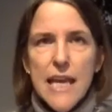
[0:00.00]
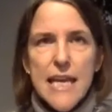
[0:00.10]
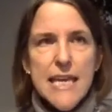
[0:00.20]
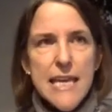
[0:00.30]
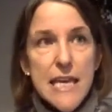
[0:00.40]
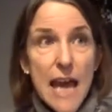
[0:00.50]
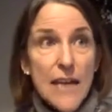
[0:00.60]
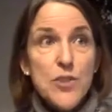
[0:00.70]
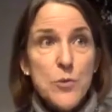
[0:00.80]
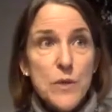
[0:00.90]
He
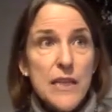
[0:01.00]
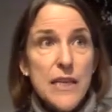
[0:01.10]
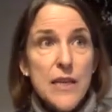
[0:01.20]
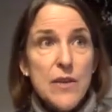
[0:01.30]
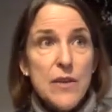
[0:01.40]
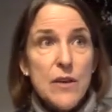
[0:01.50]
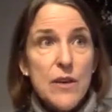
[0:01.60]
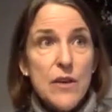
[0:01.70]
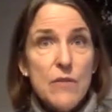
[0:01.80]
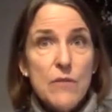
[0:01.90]
actually
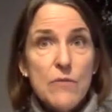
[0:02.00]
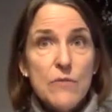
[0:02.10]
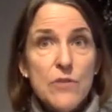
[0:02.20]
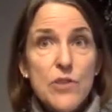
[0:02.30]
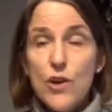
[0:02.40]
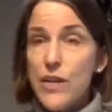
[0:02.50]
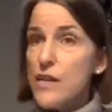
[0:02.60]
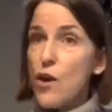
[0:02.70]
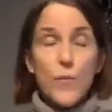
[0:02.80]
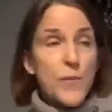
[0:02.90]

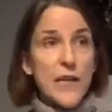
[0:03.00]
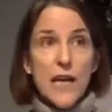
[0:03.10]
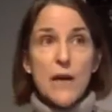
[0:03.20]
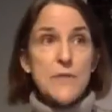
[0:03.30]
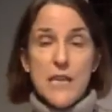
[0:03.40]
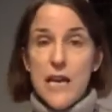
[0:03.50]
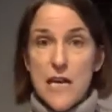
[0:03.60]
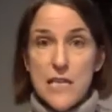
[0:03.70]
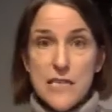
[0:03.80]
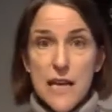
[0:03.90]
started opening up to
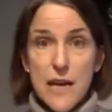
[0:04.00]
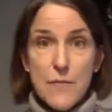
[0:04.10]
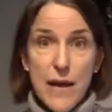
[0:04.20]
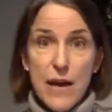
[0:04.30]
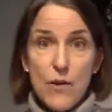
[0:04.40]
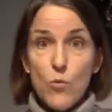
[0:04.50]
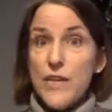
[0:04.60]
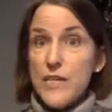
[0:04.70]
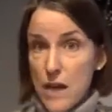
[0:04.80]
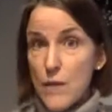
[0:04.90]
us about
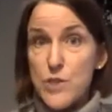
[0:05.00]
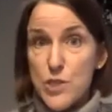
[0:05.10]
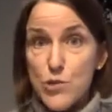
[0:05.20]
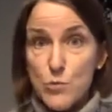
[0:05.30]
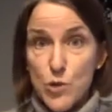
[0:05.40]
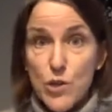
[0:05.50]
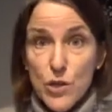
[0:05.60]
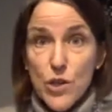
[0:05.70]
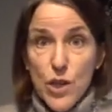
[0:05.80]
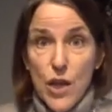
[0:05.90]
what his options were
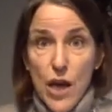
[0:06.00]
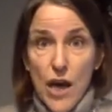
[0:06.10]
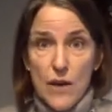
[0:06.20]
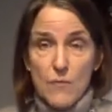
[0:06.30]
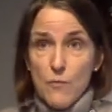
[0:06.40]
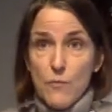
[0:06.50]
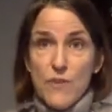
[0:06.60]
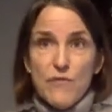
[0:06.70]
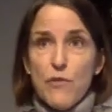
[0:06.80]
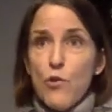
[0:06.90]

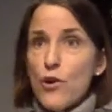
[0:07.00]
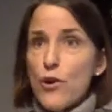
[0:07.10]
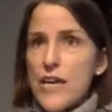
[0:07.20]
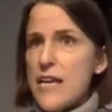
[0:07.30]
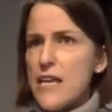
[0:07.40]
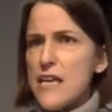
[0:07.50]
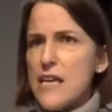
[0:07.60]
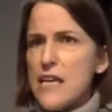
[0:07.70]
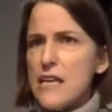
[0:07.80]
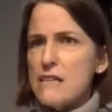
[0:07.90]
before
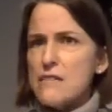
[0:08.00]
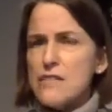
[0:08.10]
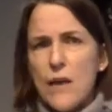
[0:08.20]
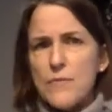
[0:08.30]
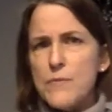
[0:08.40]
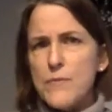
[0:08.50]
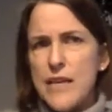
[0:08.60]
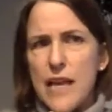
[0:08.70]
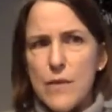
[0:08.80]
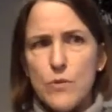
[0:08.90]
he stopped
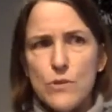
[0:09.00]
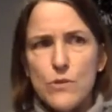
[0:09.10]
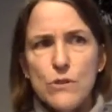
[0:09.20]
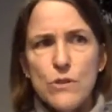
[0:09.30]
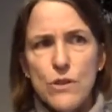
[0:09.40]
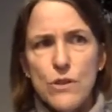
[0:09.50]
being able